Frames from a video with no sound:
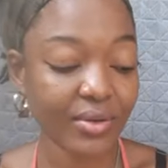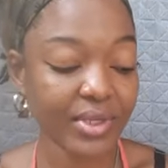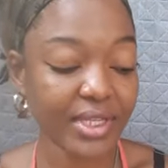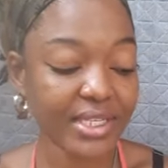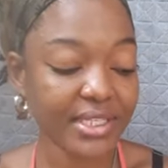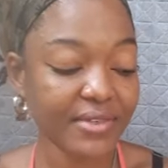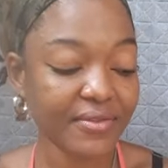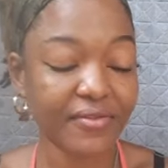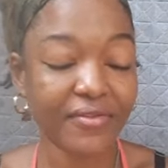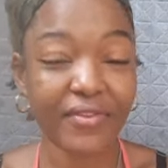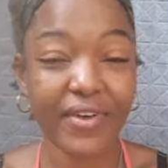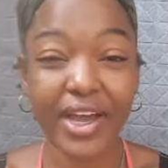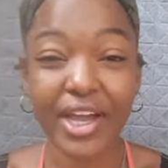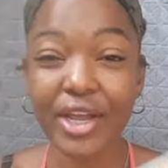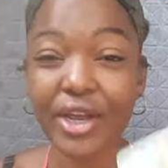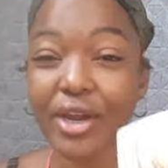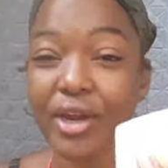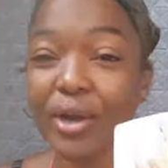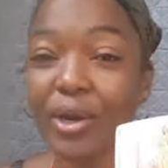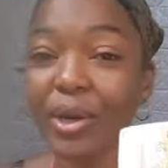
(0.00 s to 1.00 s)
This
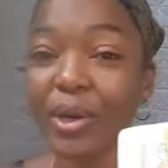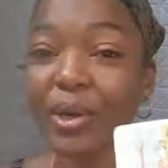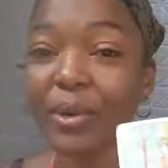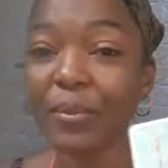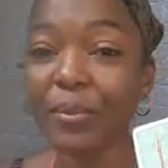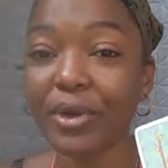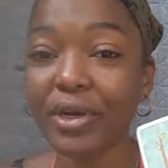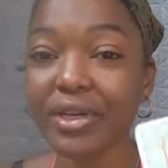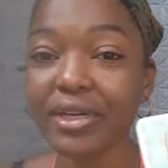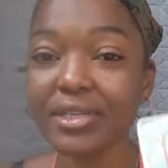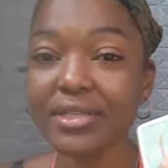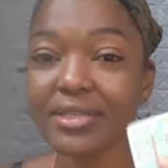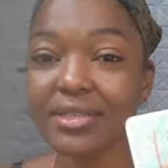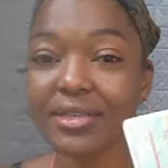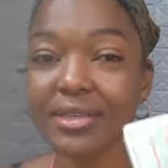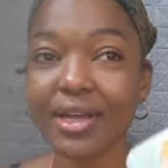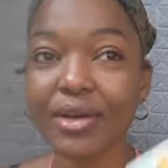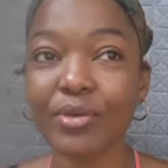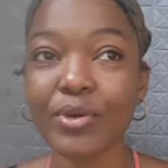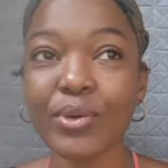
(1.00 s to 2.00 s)
fire person
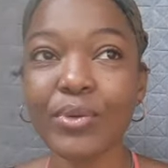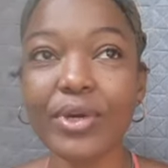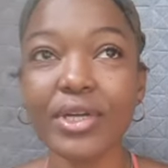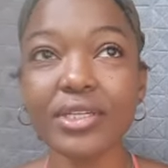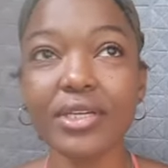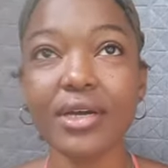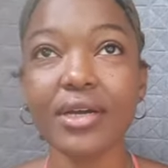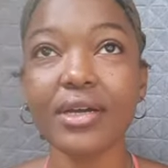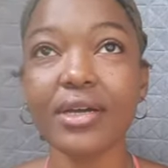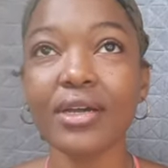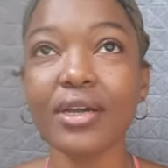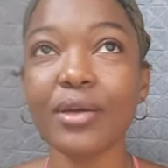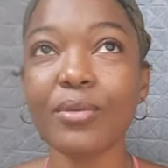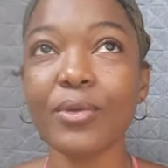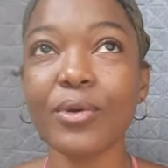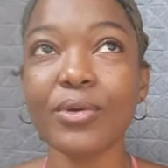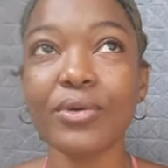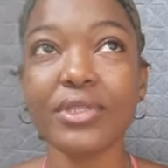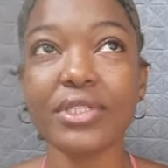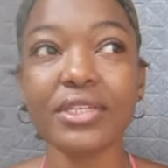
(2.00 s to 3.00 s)
that we were talking
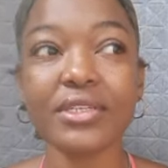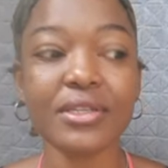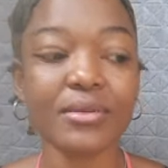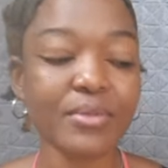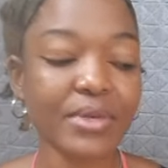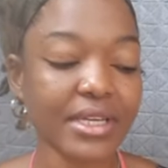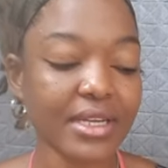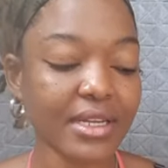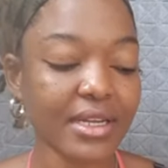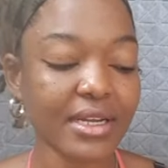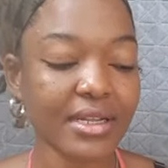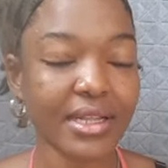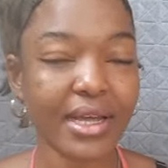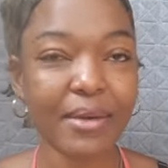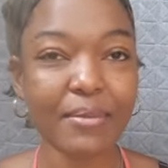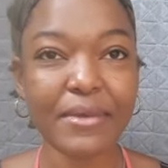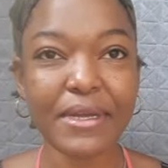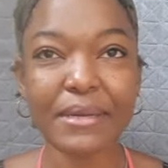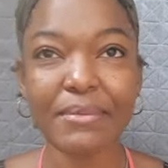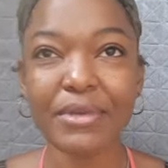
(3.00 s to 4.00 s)
about in the beginning
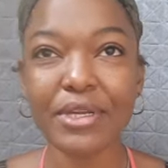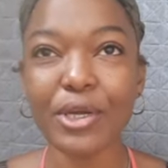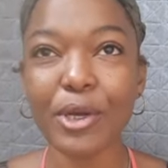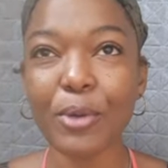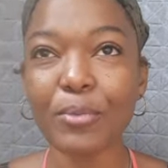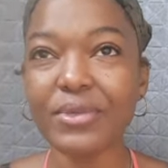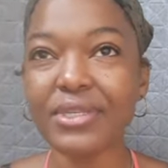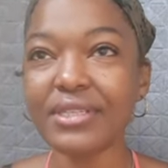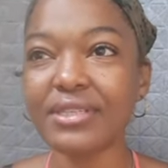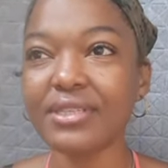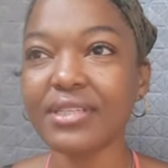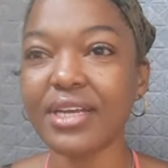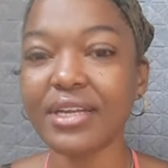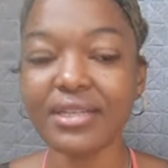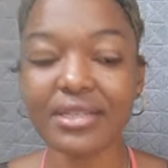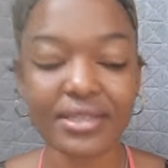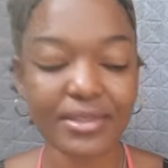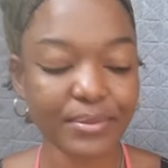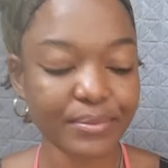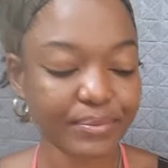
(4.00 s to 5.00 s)
that may be
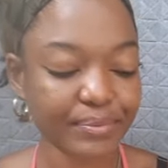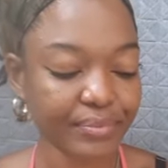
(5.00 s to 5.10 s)
upset